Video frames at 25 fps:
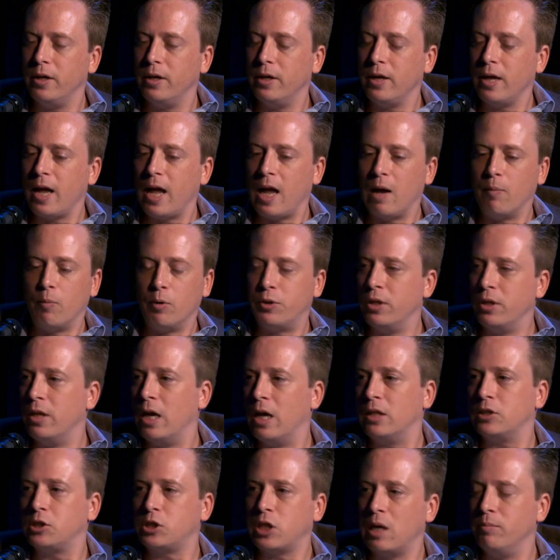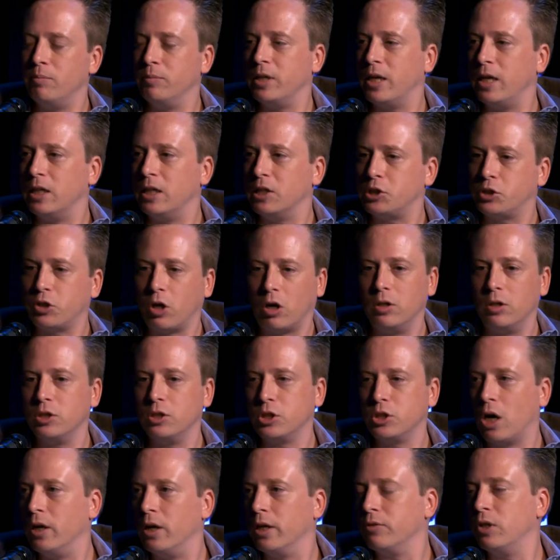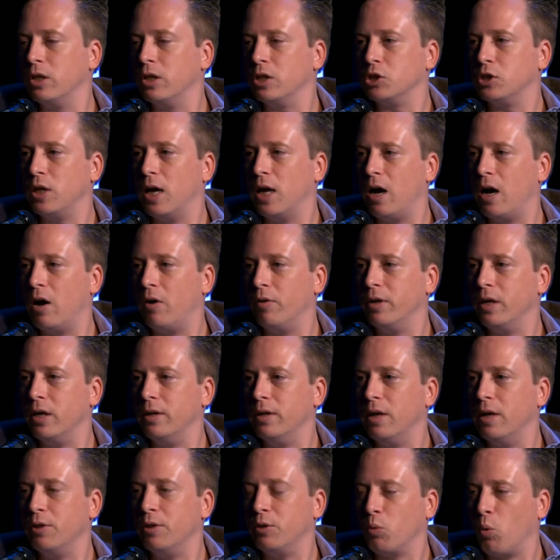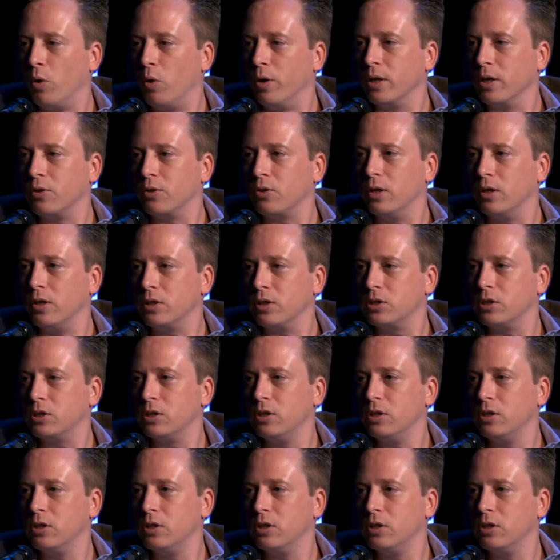and within that same day start jotting things down and thwarting things.